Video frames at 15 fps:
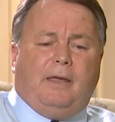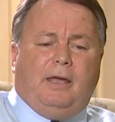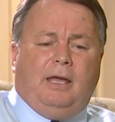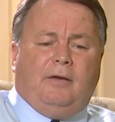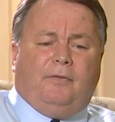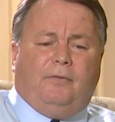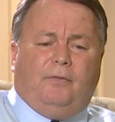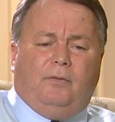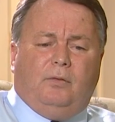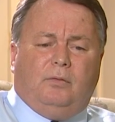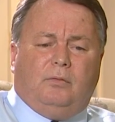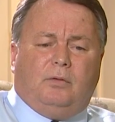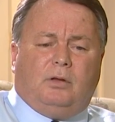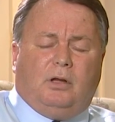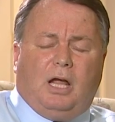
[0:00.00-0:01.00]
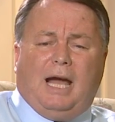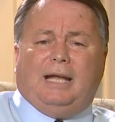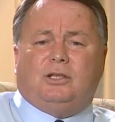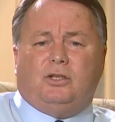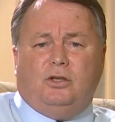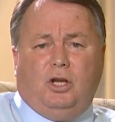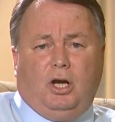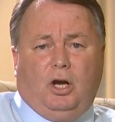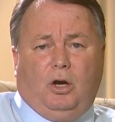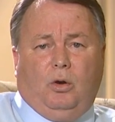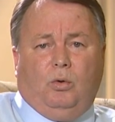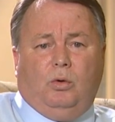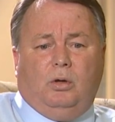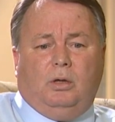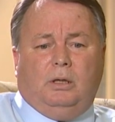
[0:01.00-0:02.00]
If clients know
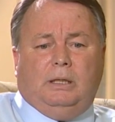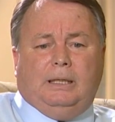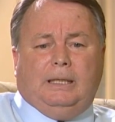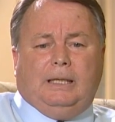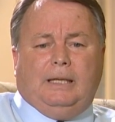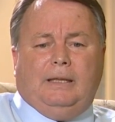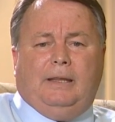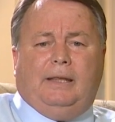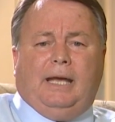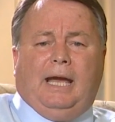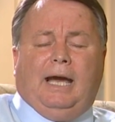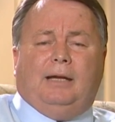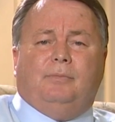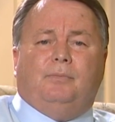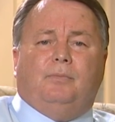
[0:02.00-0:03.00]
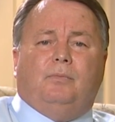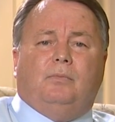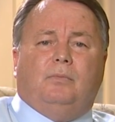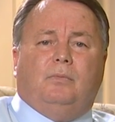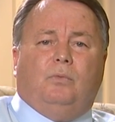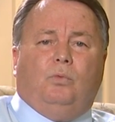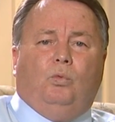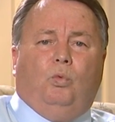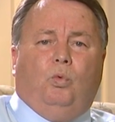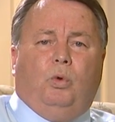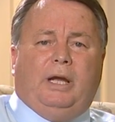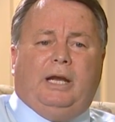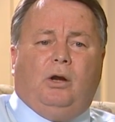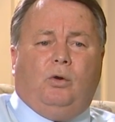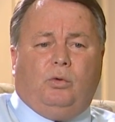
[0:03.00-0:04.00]
that
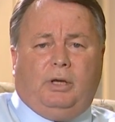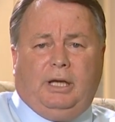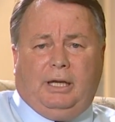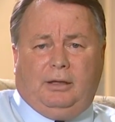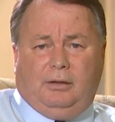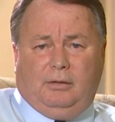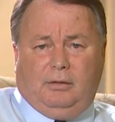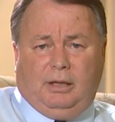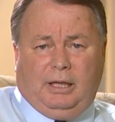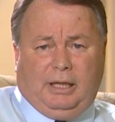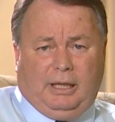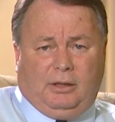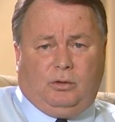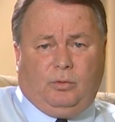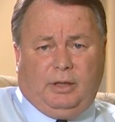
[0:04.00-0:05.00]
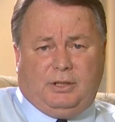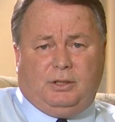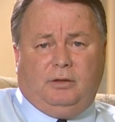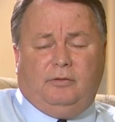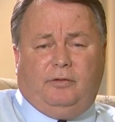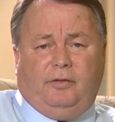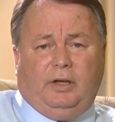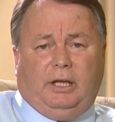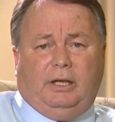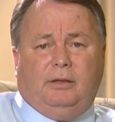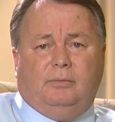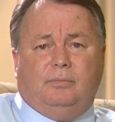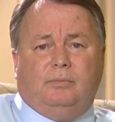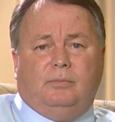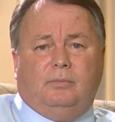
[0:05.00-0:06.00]
we don't get any increase in fee
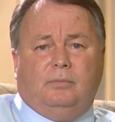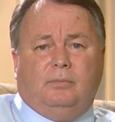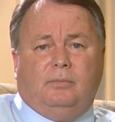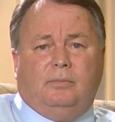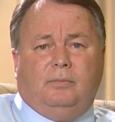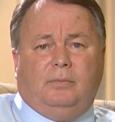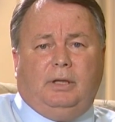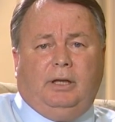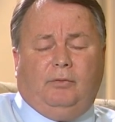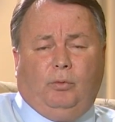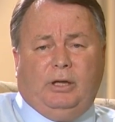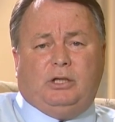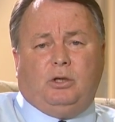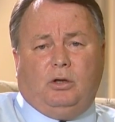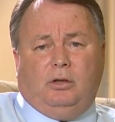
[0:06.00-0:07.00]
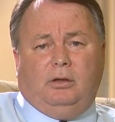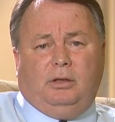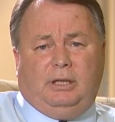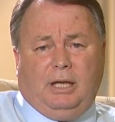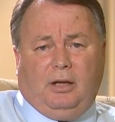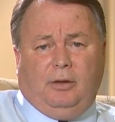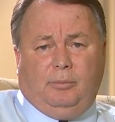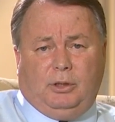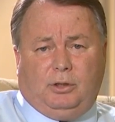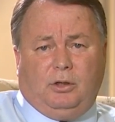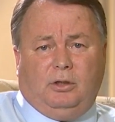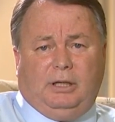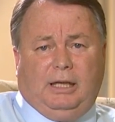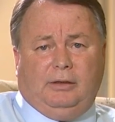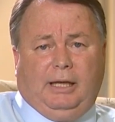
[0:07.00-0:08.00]
if we tell them to
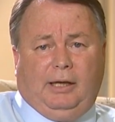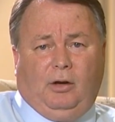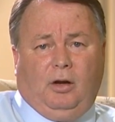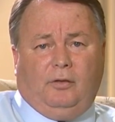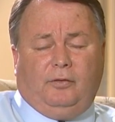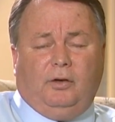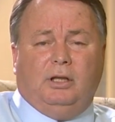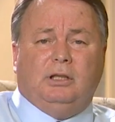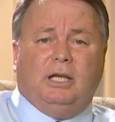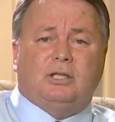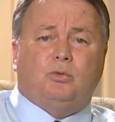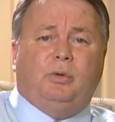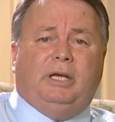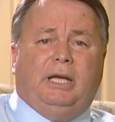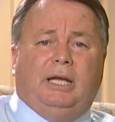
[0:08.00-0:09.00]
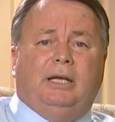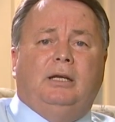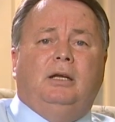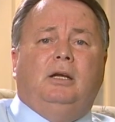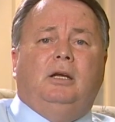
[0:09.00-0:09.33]
turn down that offer, unless we get